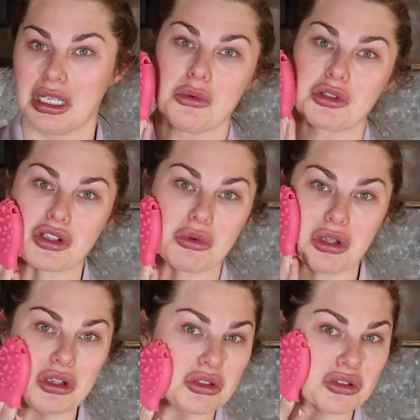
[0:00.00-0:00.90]
which I will
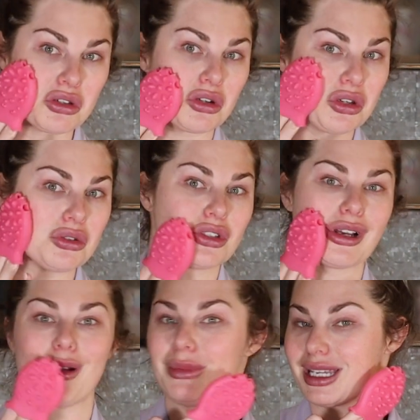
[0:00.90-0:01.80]
also show you to
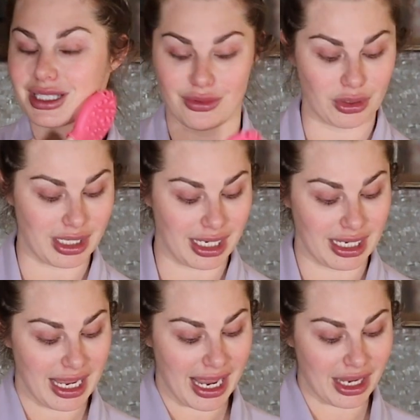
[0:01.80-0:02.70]
help me exfoliate,